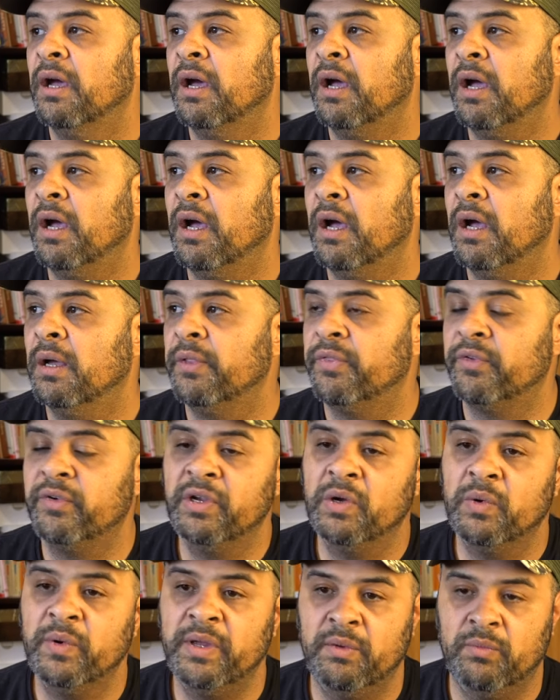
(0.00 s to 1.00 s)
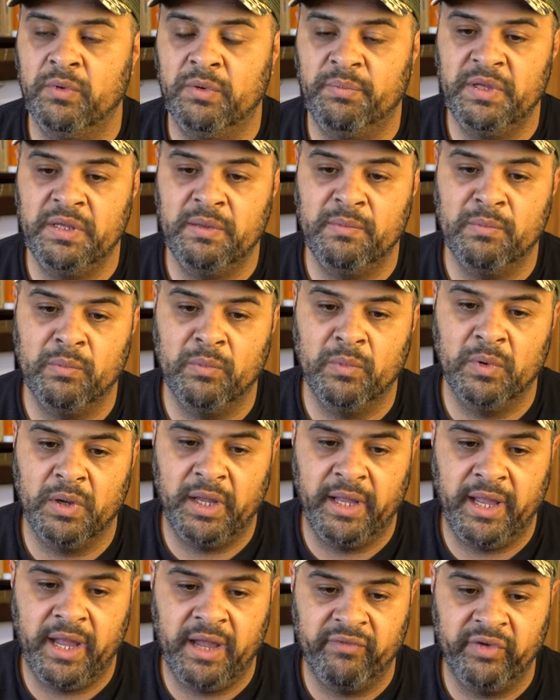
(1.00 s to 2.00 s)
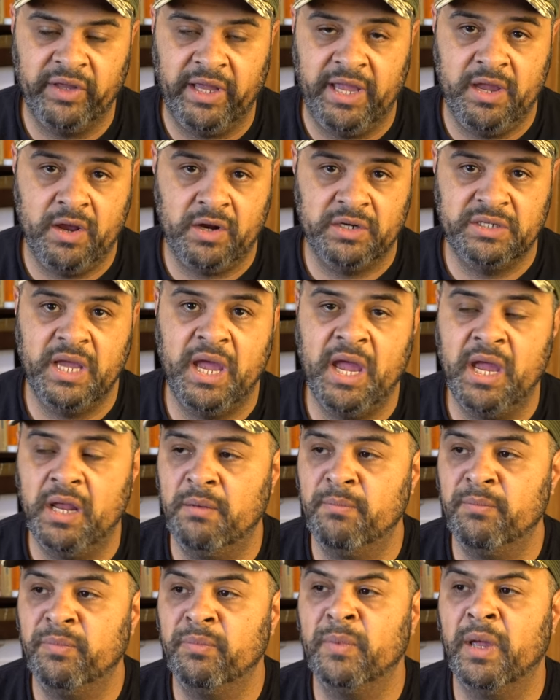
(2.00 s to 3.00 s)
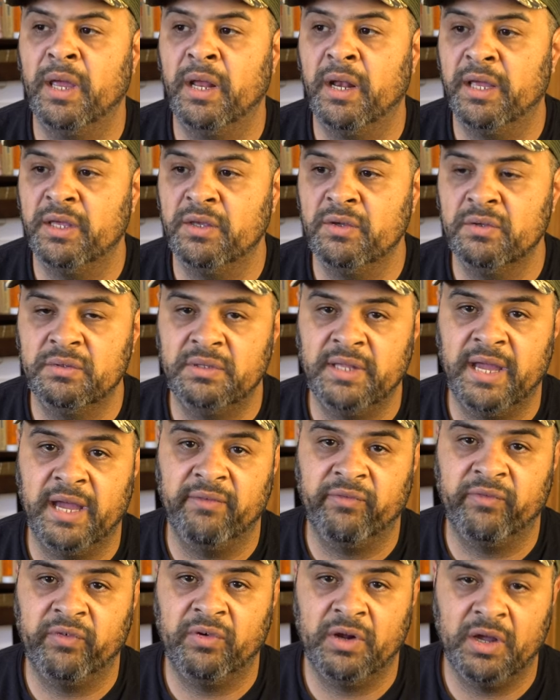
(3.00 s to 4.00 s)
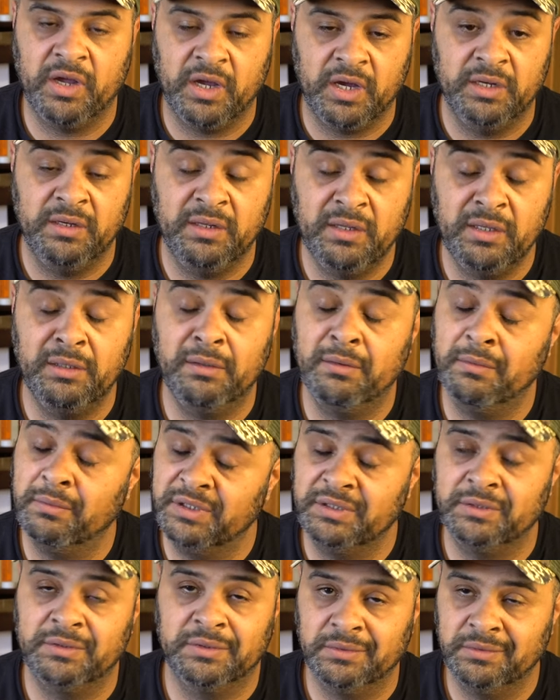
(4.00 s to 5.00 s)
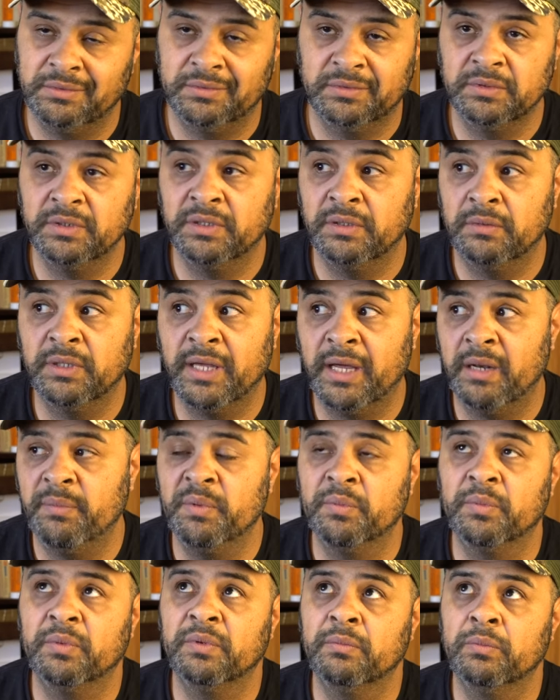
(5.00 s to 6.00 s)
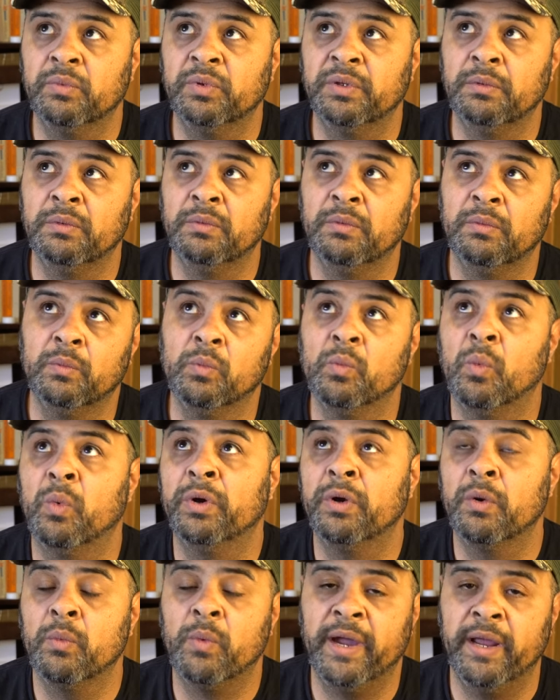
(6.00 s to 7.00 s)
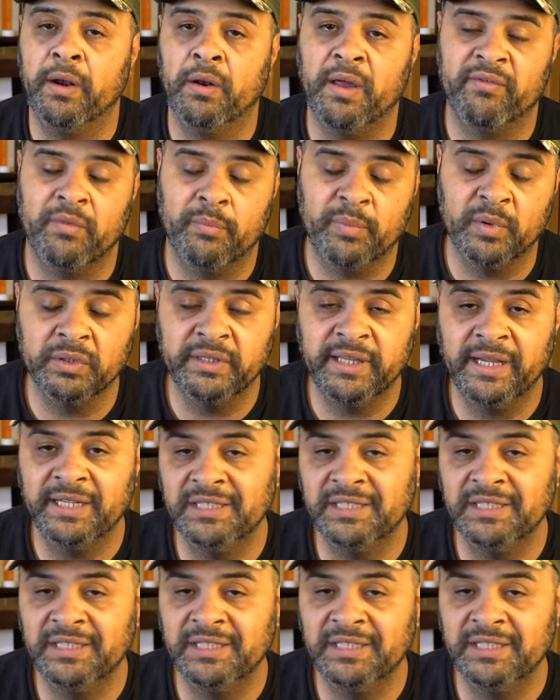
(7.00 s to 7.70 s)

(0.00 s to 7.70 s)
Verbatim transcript: Uh, 308 would be, I have an AR-10 and I use that for hunting, which a lot of people would wonder why I don't have a bolt